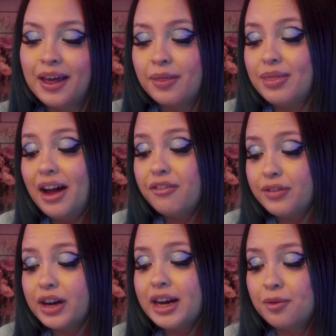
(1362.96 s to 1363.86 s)
that
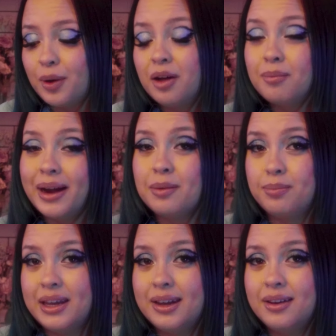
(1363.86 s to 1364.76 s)
very well might
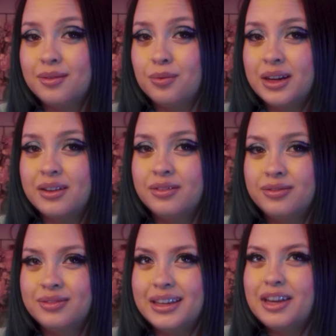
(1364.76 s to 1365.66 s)
be one
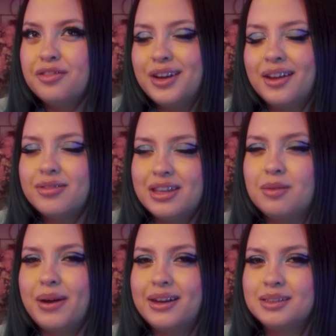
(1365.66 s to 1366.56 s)
of, if not the
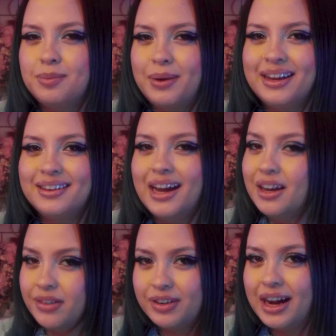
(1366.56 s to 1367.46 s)
best bite
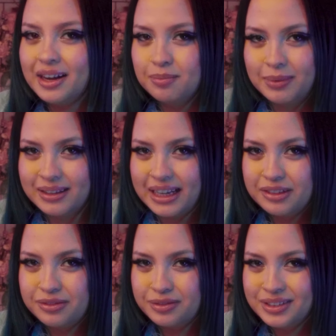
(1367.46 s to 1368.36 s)
I've ever had in my
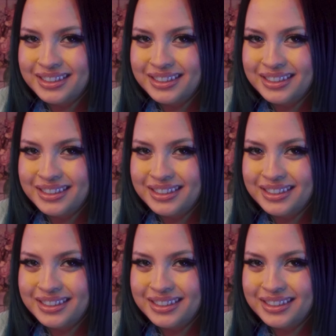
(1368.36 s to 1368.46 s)
life.